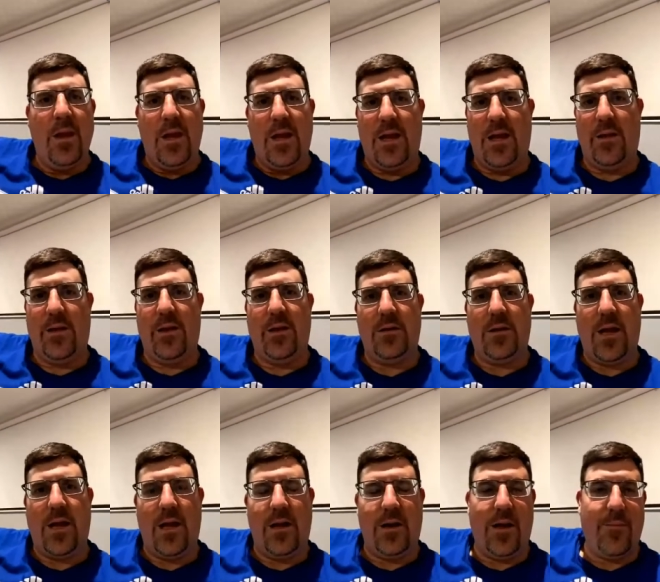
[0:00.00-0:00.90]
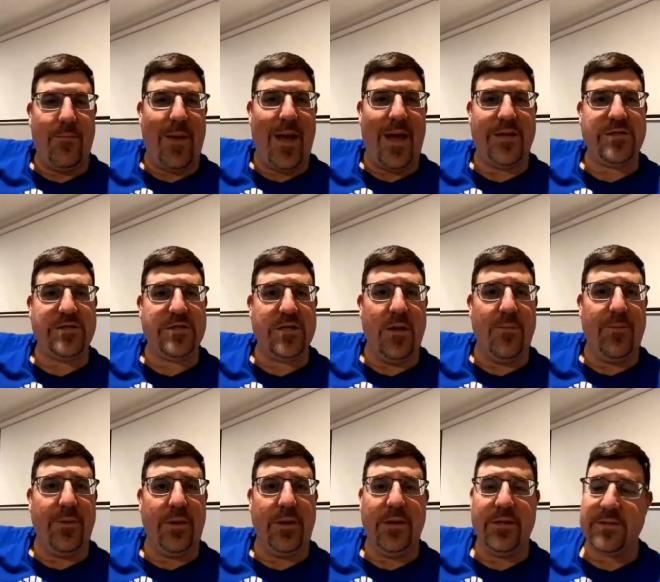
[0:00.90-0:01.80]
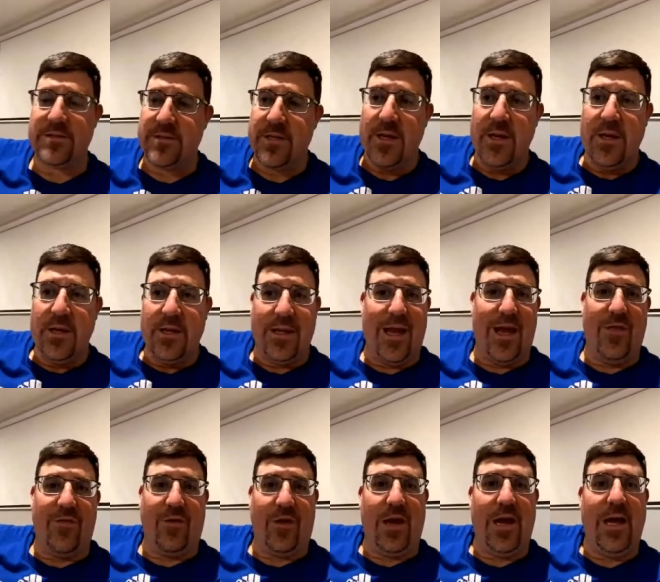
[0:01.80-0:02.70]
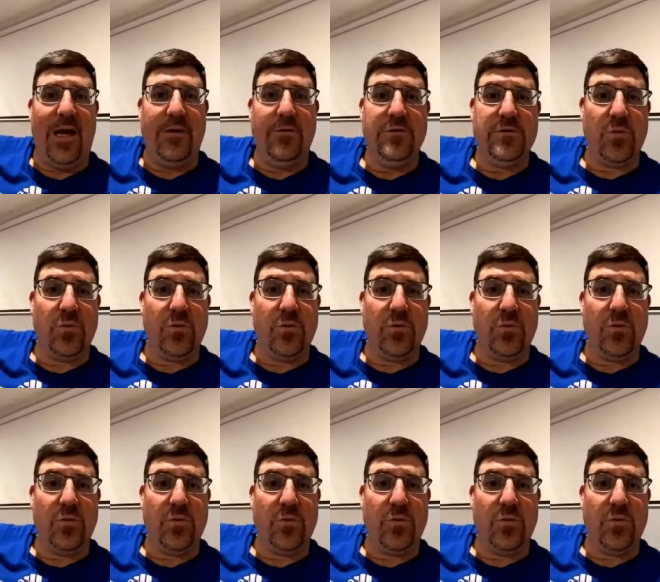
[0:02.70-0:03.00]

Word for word: how that how that matches up against Catholic High,